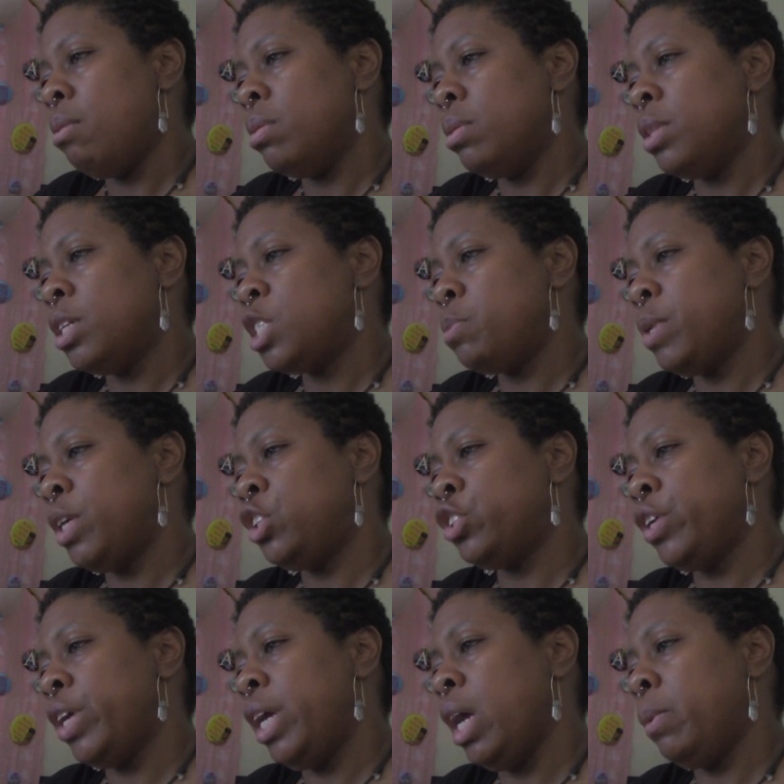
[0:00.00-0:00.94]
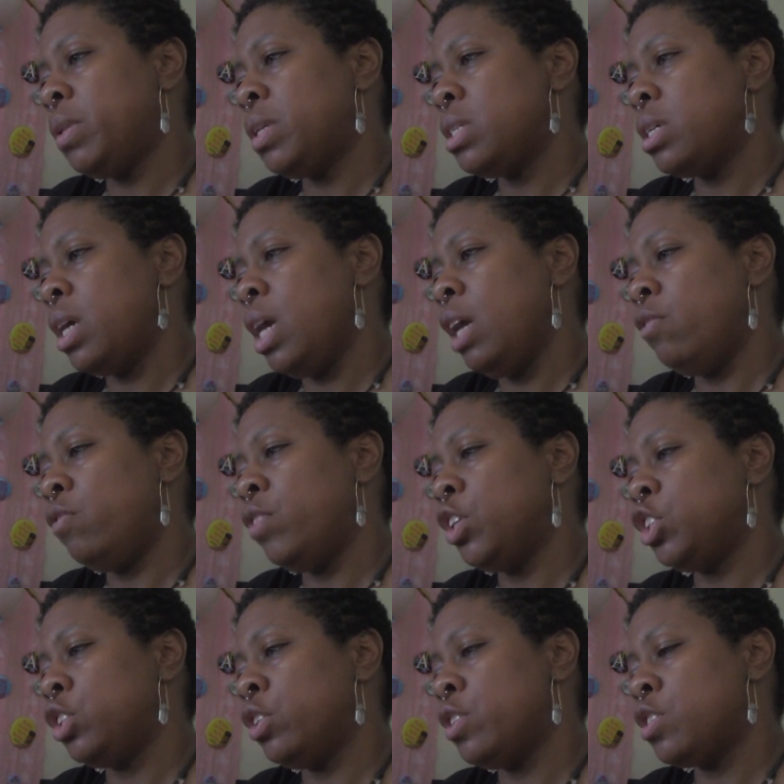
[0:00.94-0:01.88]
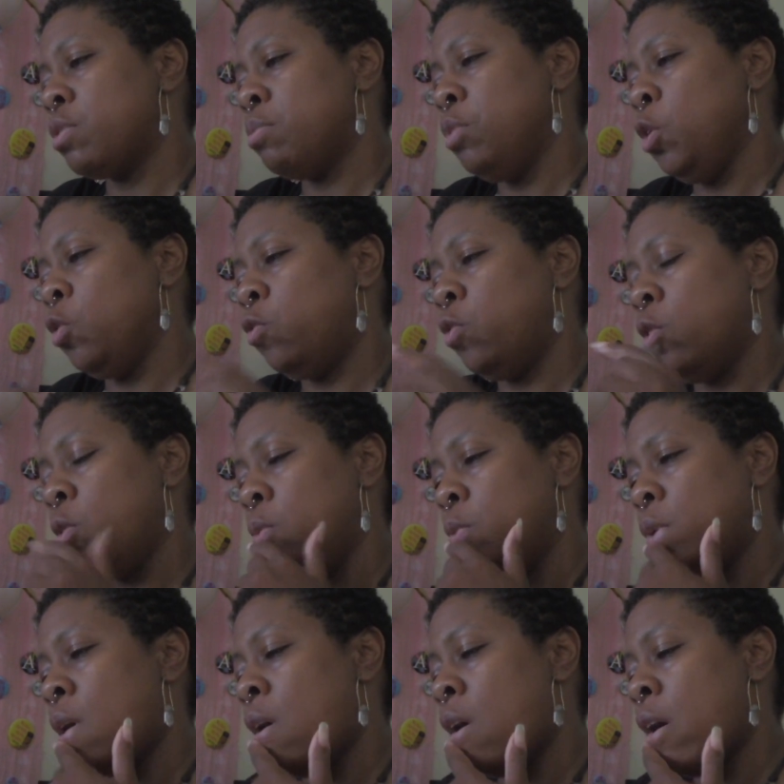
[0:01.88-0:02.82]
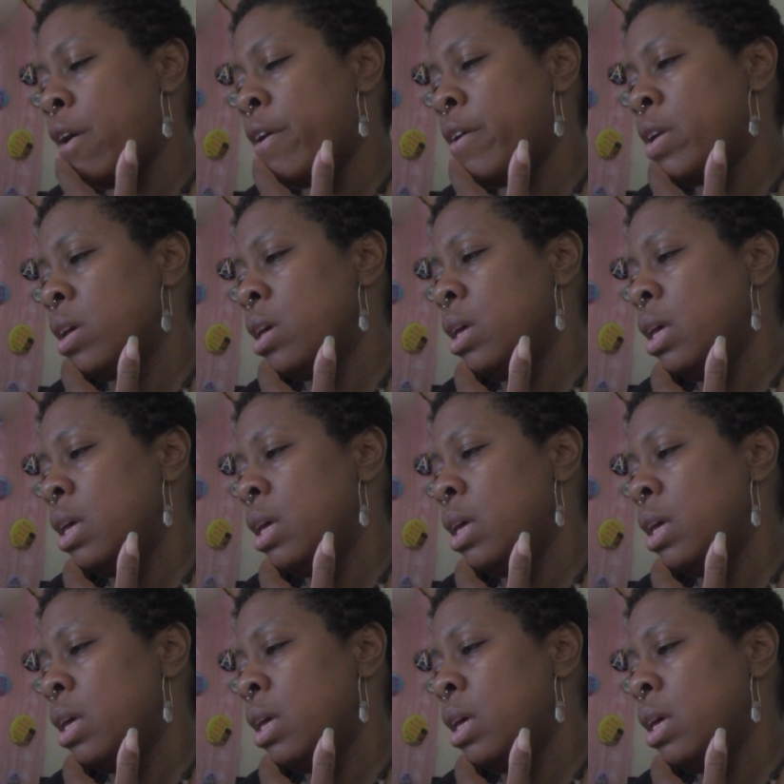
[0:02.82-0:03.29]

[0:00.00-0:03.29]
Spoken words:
This picture here with this kingfisher, this is a beautiful card,